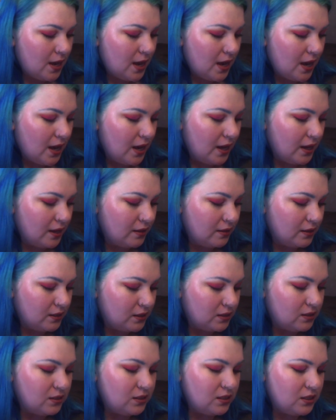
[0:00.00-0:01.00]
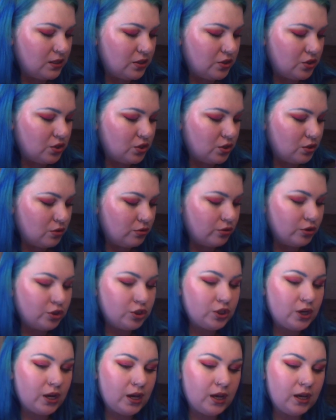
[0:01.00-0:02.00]
And this D2
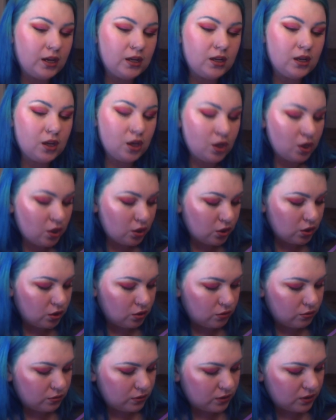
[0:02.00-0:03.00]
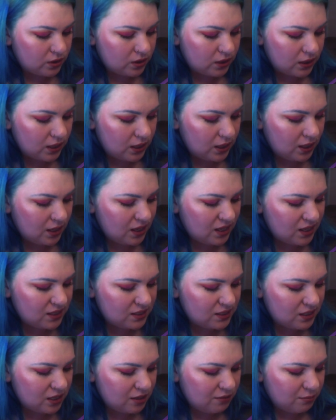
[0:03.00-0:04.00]
shade you think
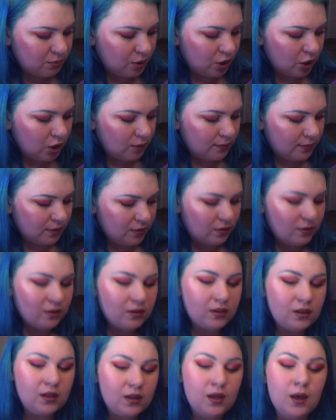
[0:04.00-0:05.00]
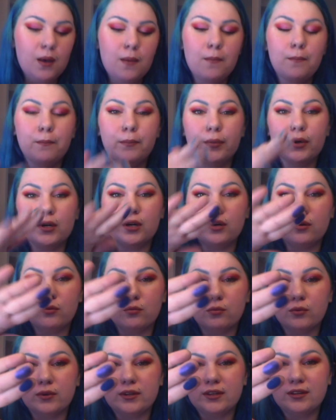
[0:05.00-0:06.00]
is like purple, but it
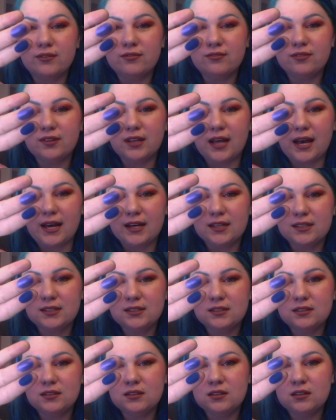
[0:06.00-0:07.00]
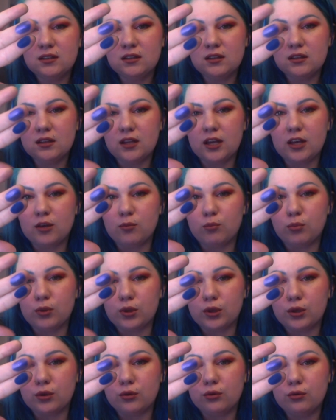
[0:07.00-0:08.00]
reflects like
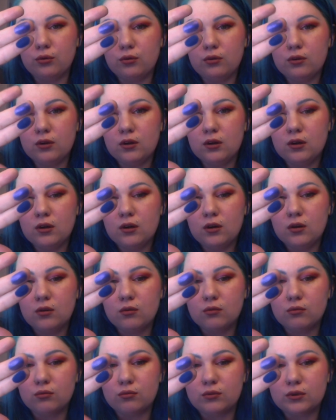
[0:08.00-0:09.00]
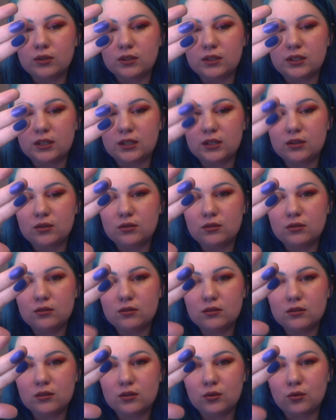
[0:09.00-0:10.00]
blue really
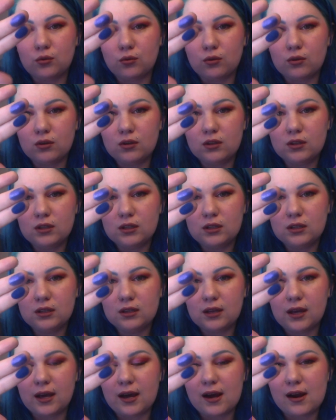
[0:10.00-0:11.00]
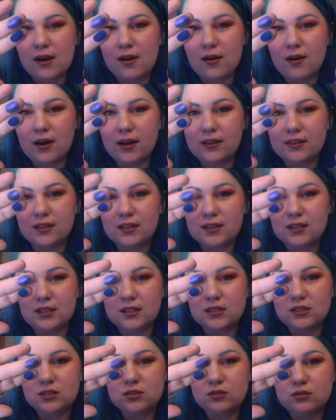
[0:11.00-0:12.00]
cool. I don't know, I think
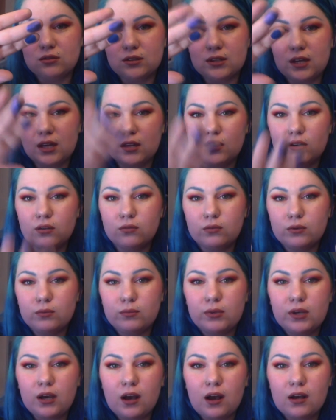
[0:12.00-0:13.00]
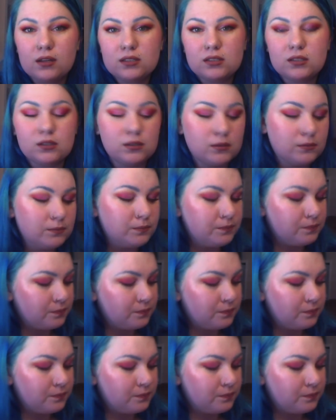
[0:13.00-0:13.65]
these two together would be awesome.